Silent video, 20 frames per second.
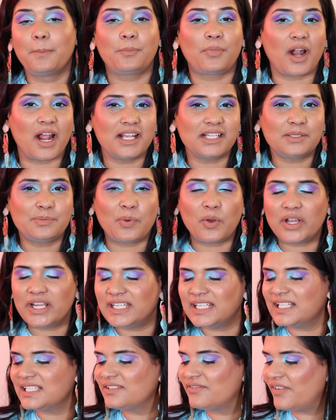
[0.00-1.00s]
Price
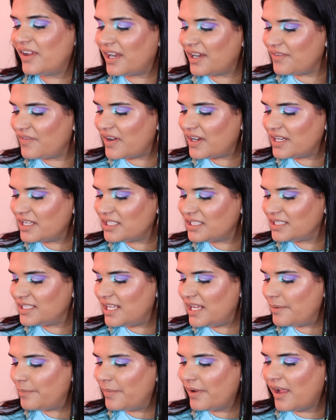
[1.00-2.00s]
point is very, very
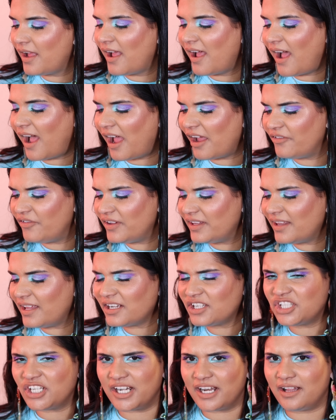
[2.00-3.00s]
steep. I feel
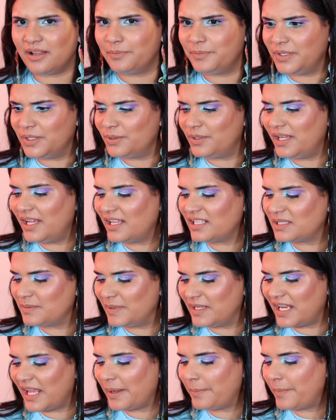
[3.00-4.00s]
like Chanel Beauty has
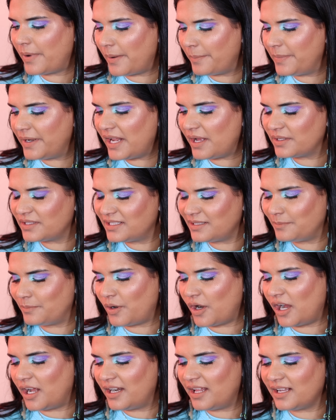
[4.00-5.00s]
been like pumping out some
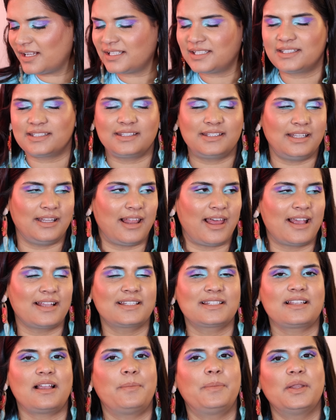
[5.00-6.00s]
products the
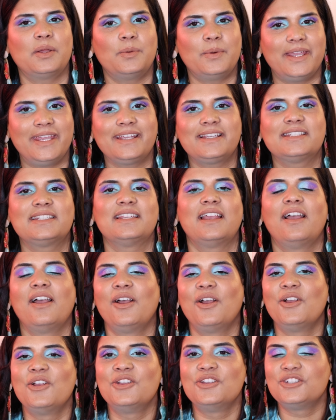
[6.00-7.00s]
last couple of weeks,
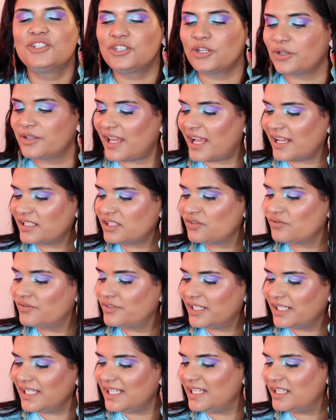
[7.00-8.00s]
so that's
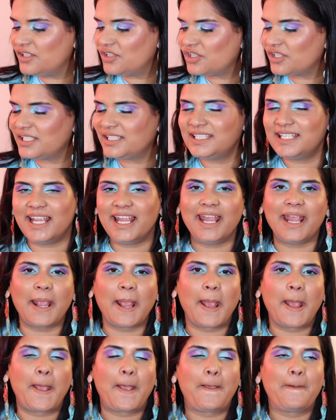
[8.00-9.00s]
really interesting,
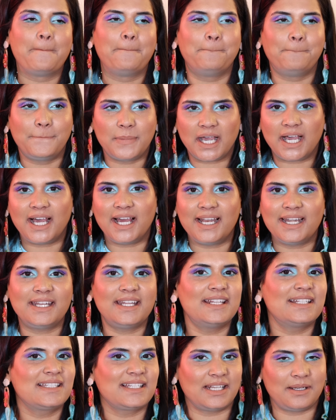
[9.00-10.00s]
but
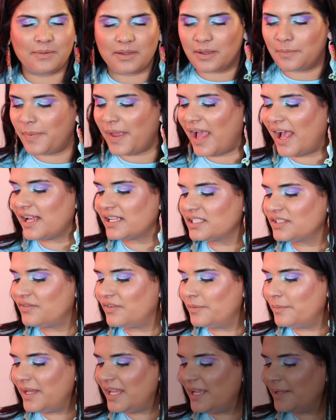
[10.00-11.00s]
it's gonna be a pass
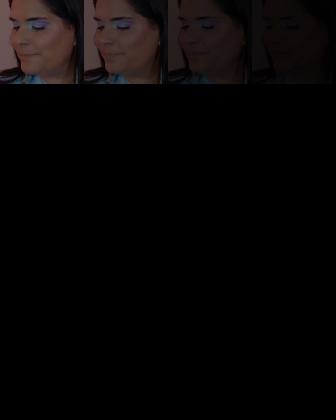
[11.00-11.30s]
for me.